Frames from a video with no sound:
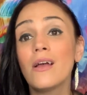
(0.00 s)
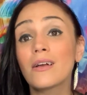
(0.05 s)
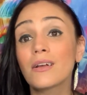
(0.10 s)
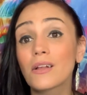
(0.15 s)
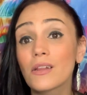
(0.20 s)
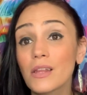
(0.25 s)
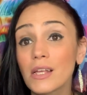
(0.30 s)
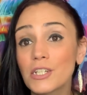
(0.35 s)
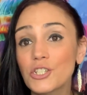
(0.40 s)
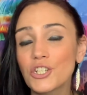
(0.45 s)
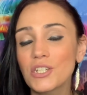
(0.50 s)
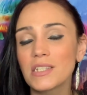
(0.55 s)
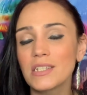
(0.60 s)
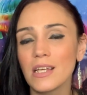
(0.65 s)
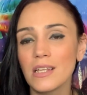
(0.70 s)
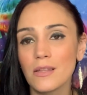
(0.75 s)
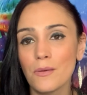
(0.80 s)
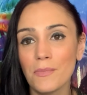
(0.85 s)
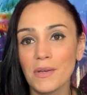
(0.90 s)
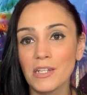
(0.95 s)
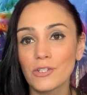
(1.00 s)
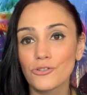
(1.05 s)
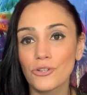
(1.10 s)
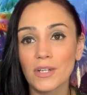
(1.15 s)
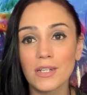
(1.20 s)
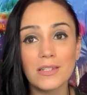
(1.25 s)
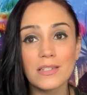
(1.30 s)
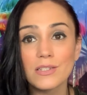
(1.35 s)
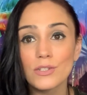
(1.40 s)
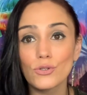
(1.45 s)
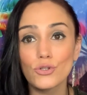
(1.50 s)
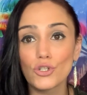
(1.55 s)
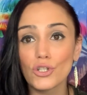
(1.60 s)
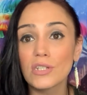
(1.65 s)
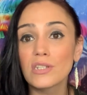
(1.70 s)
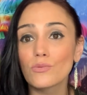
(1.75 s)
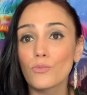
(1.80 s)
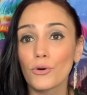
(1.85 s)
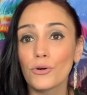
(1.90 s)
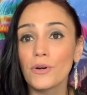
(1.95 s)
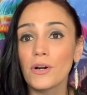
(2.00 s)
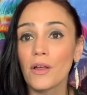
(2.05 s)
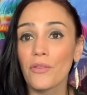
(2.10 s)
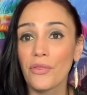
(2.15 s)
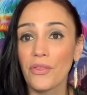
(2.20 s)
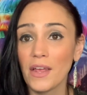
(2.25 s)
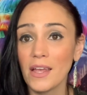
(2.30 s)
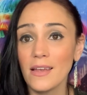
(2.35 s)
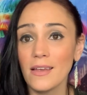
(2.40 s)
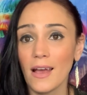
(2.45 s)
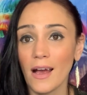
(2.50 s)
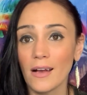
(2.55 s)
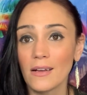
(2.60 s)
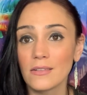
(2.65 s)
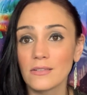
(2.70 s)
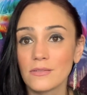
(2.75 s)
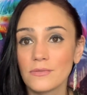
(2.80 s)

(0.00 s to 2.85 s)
Glitches in the Matrix just weren't a thing yet.